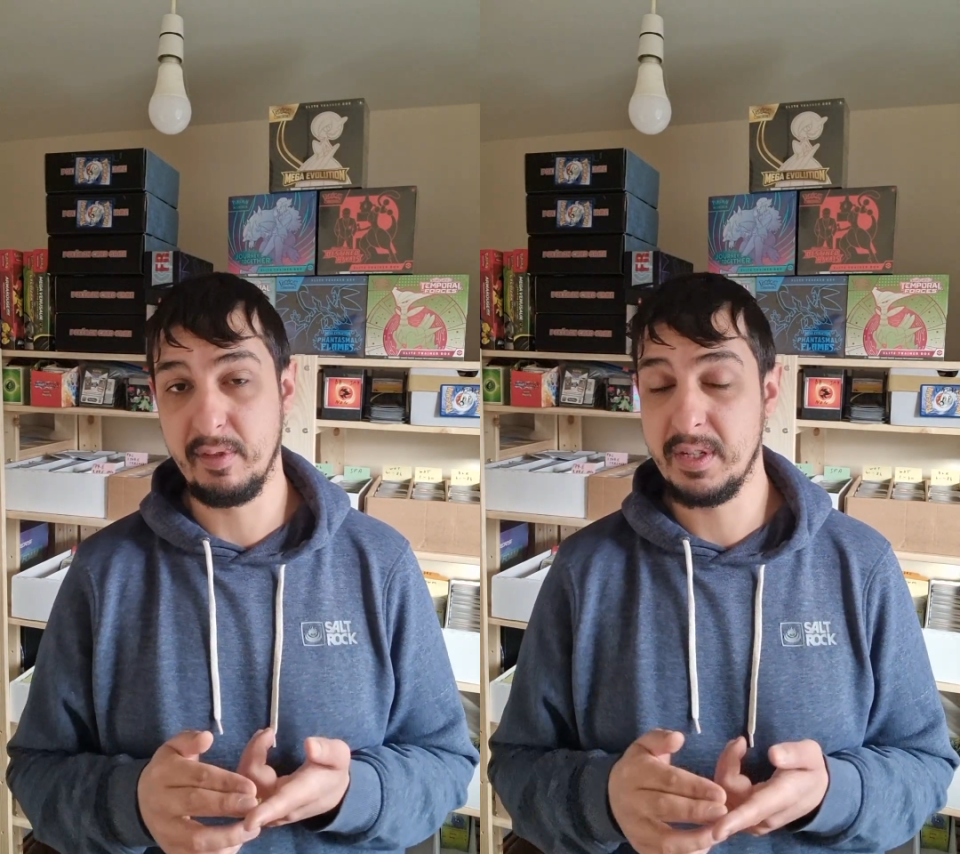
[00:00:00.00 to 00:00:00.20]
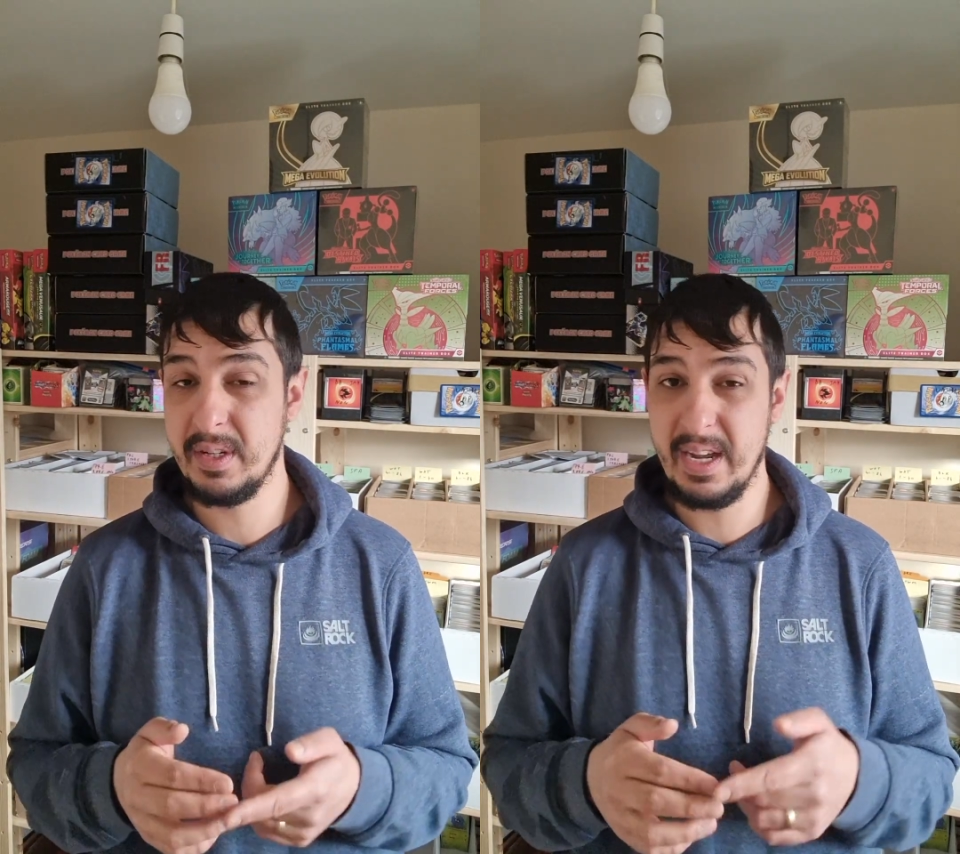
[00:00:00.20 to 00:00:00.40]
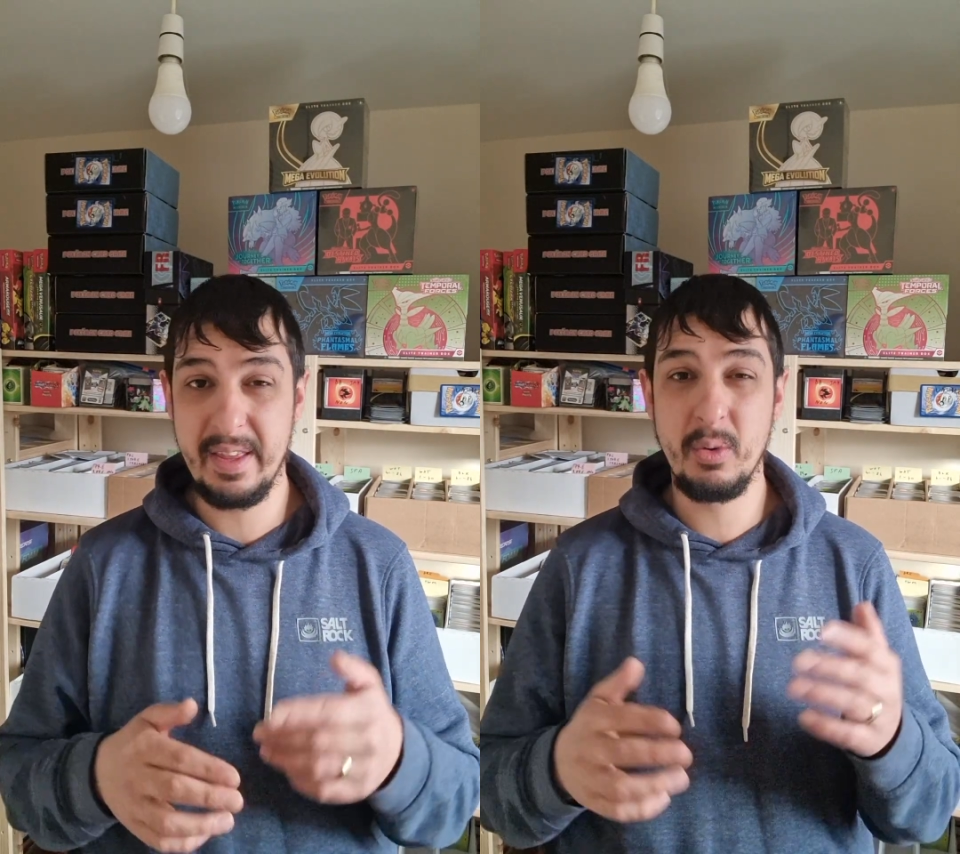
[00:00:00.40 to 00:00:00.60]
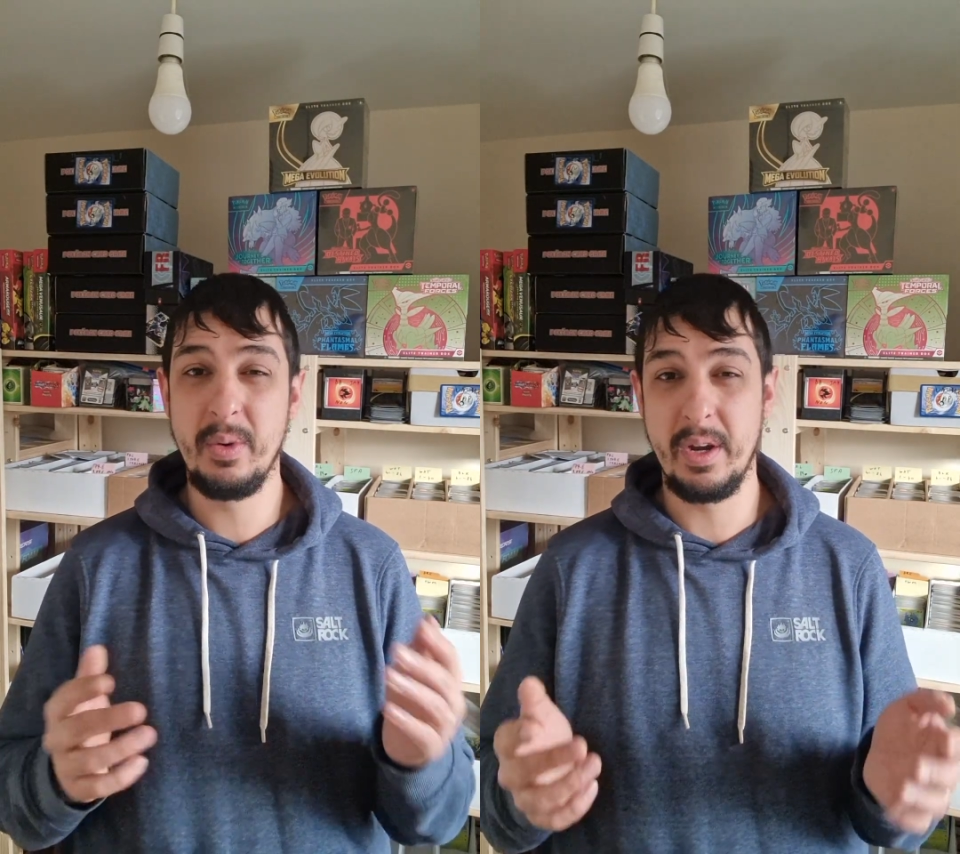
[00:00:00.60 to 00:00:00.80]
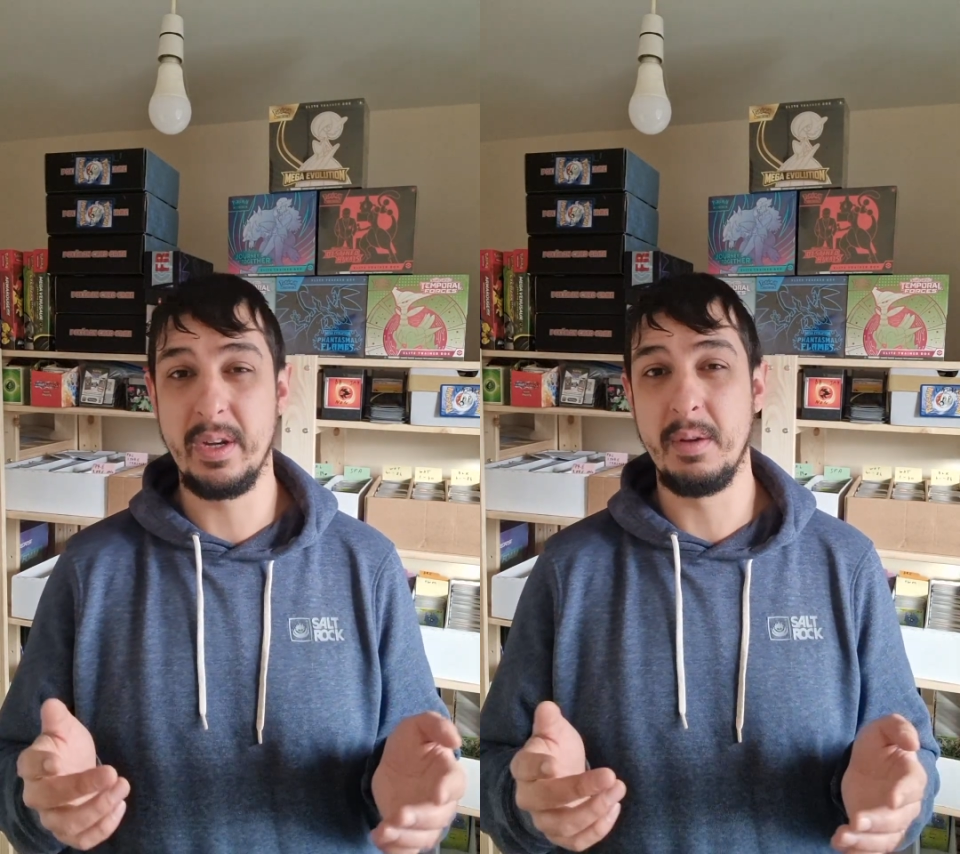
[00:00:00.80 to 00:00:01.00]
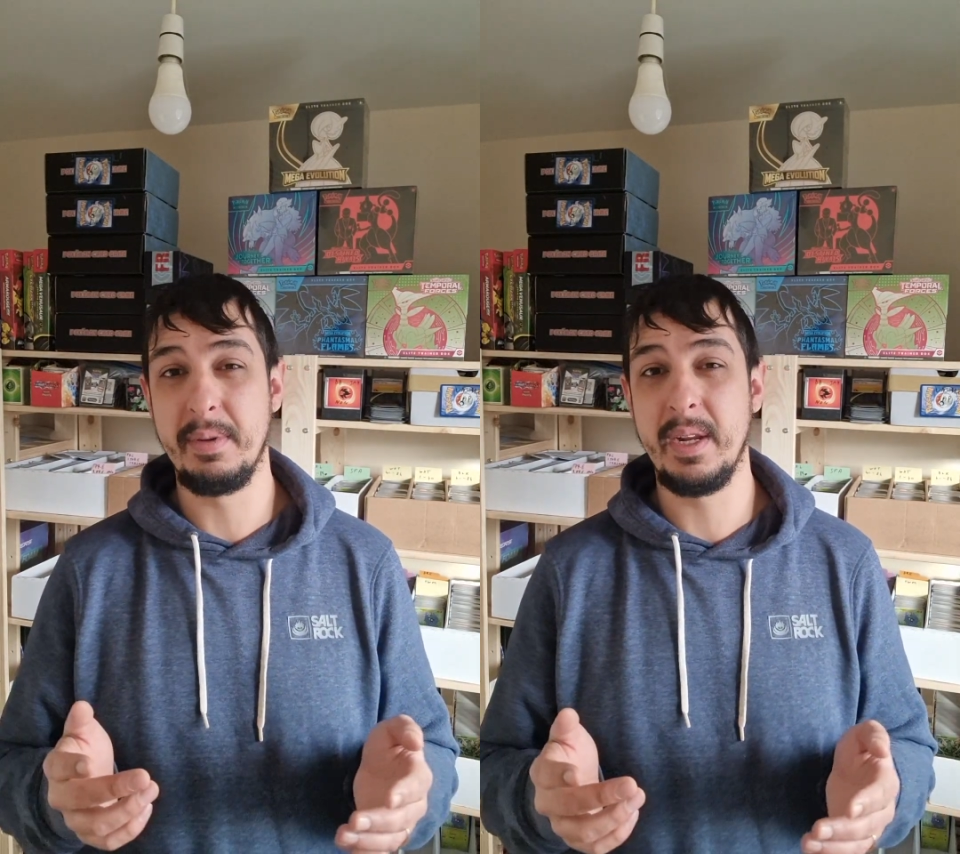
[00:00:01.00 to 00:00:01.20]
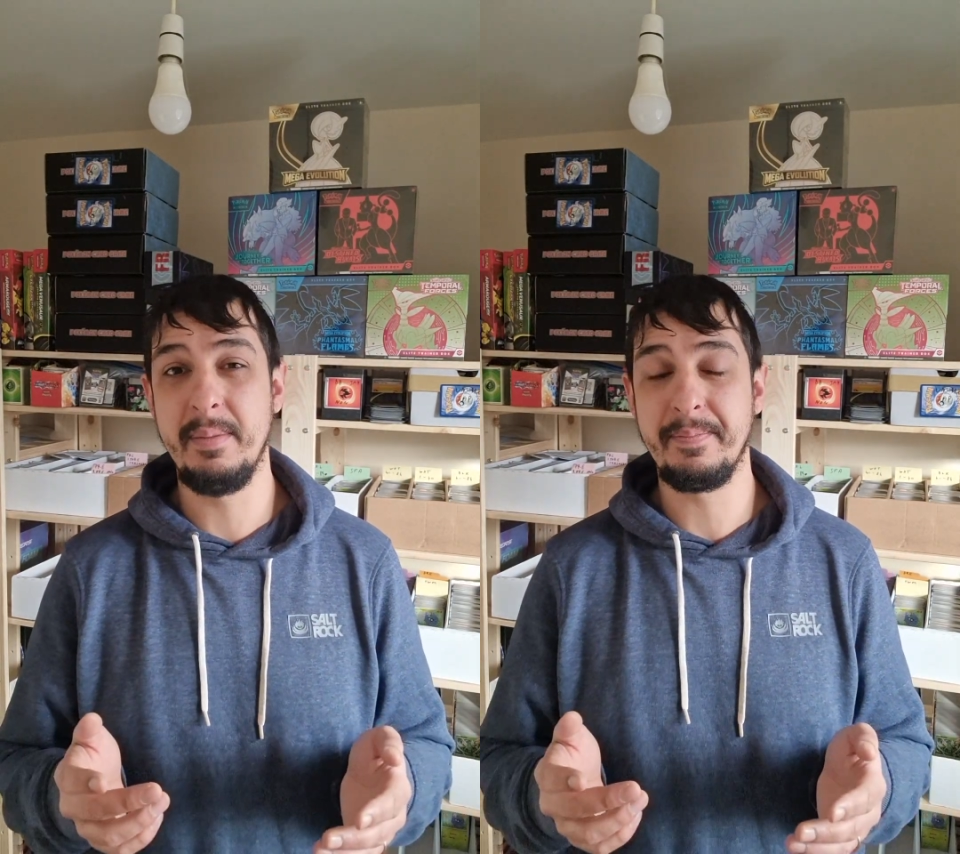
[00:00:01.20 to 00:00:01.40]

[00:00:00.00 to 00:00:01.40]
So yeah, they're all 99p.